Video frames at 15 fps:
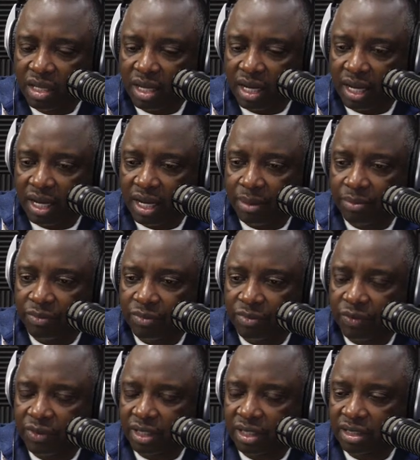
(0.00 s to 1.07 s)
And
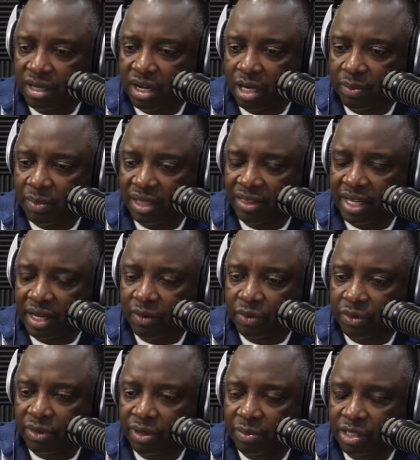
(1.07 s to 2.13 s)
we're going to talk about that
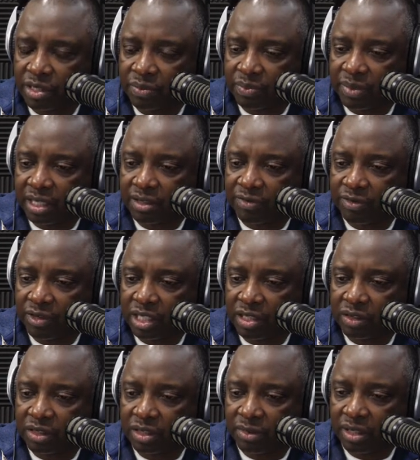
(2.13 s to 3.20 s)
word. I'm going to spell it for you
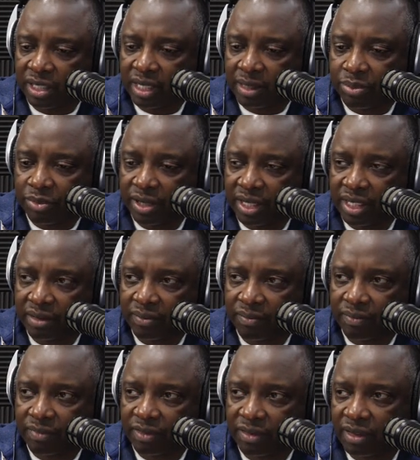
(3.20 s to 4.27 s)
at that break,
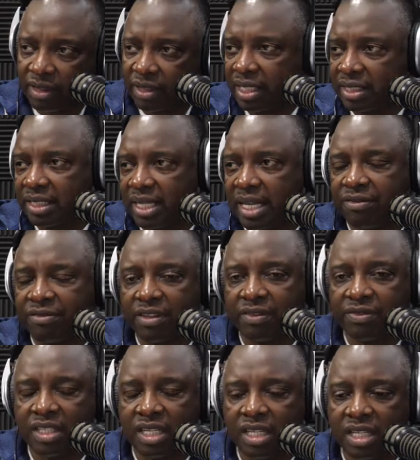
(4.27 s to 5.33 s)
and that's
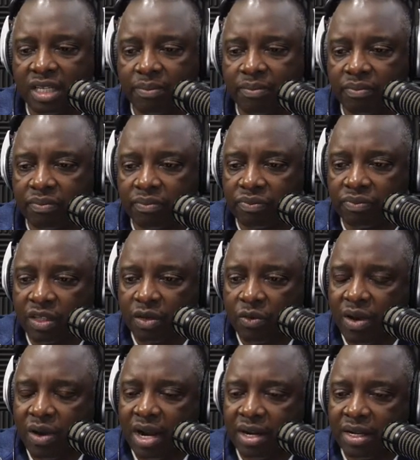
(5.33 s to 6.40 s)
8:15.
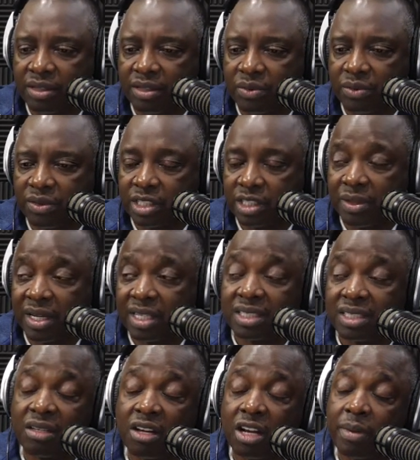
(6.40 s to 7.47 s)
Why are they doing this? Because
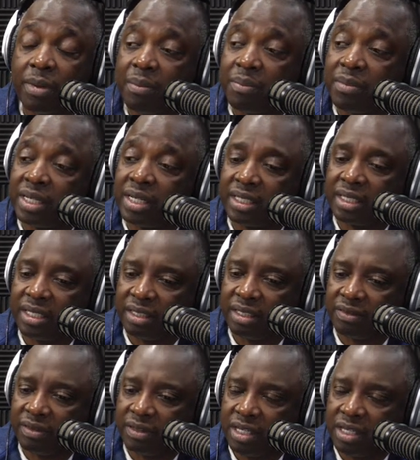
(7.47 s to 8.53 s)
it's all about money,
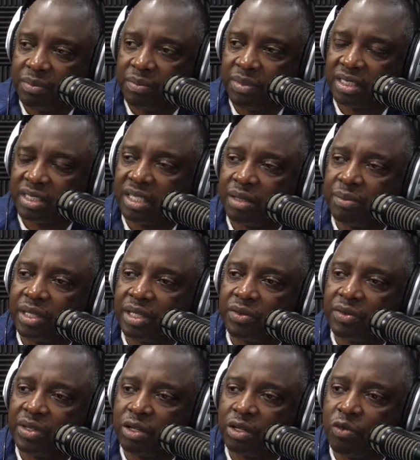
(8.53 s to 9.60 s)
Keith. Because they're
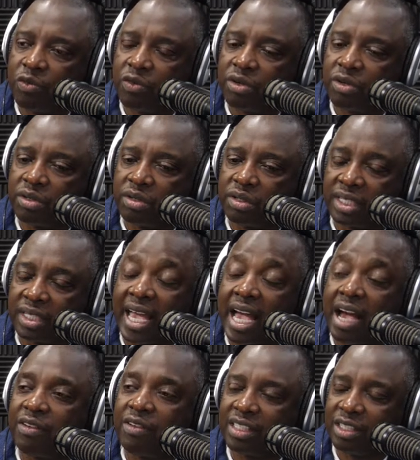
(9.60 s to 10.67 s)
bickering over and
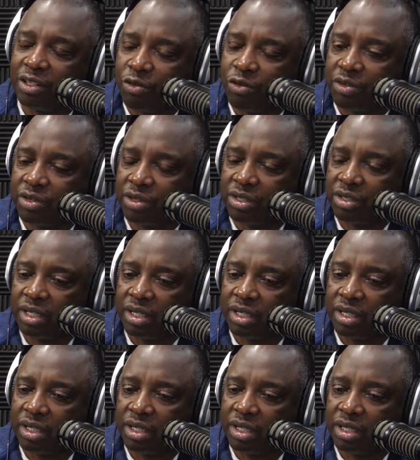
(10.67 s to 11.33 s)
caviling over